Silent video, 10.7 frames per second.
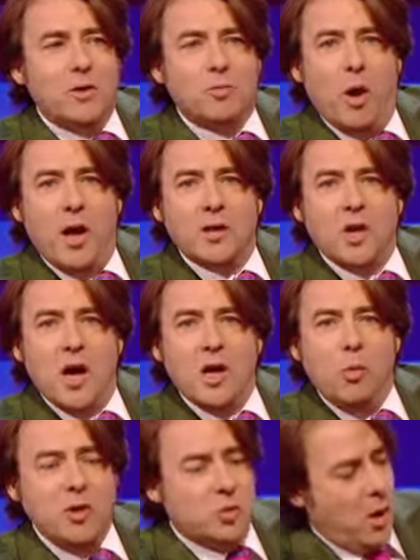Looks more like Tiger
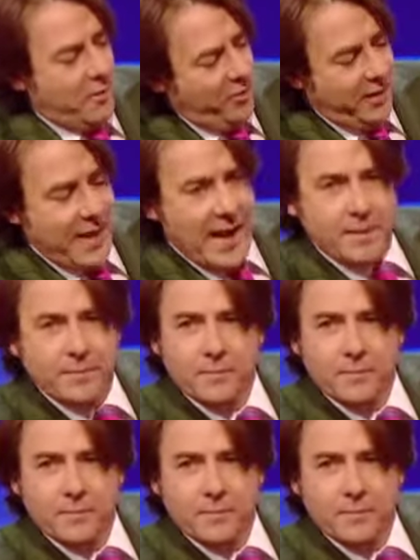Woods' wife. Look at that.